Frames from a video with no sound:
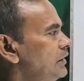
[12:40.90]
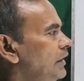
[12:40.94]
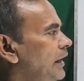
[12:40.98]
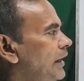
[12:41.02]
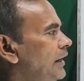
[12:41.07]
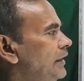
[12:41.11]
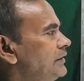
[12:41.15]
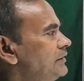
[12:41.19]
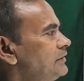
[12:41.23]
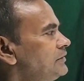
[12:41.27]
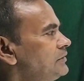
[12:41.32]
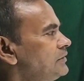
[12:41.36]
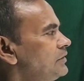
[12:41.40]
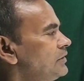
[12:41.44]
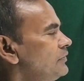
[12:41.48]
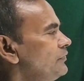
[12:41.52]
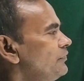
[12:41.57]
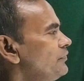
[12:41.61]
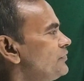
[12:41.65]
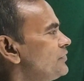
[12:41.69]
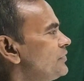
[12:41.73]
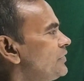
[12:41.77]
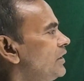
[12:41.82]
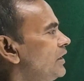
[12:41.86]
and
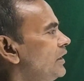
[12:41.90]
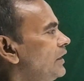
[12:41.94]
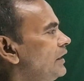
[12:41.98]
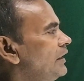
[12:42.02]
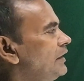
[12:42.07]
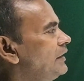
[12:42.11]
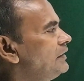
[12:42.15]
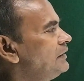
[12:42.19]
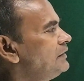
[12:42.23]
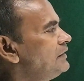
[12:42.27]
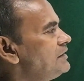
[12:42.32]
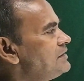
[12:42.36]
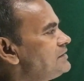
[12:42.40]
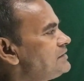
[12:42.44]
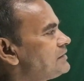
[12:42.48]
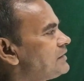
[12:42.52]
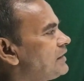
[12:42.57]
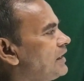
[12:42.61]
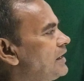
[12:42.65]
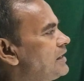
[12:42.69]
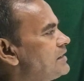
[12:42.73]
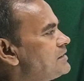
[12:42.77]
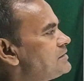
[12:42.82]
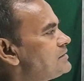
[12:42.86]
in this
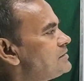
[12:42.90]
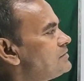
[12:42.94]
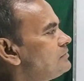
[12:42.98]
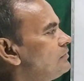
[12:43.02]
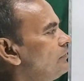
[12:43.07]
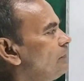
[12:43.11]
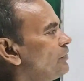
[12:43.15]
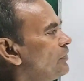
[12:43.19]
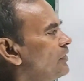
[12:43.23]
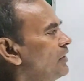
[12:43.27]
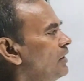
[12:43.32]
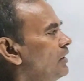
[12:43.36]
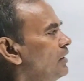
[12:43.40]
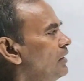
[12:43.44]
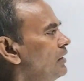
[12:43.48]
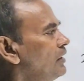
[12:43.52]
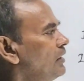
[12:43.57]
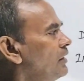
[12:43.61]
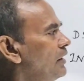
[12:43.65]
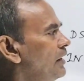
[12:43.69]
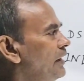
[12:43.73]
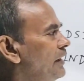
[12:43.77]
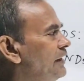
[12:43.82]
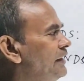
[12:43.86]
case
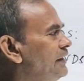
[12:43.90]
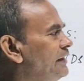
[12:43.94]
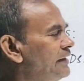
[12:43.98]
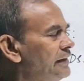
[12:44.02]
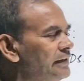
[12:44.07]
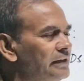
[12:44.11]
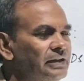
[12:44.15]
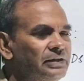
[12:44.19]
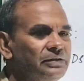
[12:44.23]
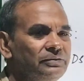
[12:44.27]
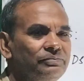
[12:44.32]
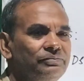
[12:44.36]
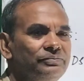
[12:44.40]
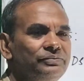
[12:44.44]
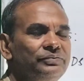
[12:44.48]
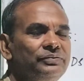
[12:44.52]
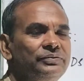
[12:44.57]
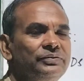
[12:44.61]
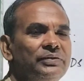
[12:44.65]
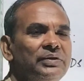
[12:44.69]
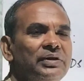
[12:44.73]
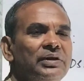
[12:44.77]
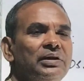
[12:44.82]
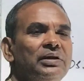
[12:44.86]
here
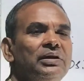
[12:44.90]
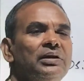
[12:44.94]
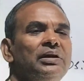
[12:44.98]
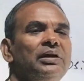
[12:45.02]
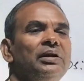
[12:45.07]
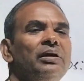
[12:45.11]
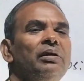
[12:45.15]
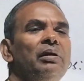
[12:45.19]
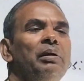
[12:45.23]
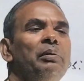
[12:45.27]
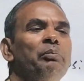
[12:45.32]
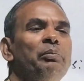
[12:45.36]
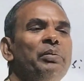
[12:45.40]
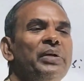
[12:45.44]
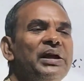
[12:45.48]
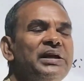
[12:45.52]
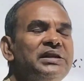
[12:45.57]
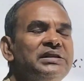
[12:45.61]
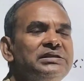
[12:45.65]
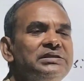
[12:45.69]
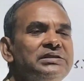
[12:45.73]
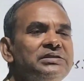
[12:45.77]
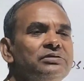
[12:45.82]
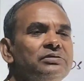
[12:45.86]

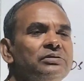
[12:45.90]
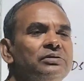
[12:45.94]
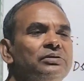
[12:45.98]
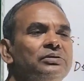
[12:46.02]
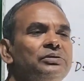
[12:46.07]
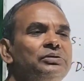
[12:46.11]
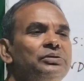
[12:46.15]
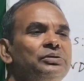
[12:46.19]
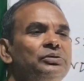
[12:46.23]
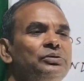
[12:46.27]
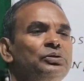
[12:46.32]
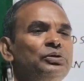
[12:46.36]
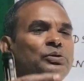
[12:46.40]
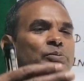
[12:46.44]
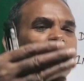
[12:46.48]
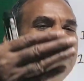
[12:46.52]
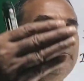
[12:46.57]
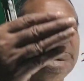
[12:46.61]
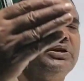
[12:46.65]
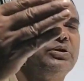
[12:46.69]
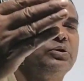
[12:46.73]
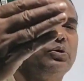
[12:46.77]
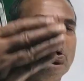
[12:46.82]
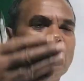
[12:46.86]
means to
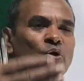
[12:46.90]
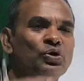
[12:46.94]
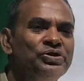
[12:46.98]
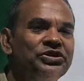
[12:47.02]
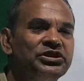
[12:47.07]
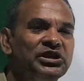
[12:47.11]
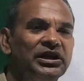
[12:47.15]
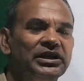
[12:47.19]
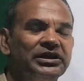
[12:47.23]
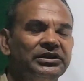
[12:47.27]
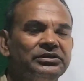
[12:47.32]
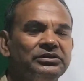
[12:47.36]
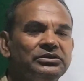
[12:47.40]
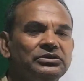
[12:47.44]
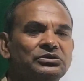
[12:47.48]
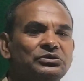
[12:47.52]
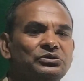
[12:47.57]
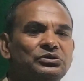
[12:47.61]
be closer.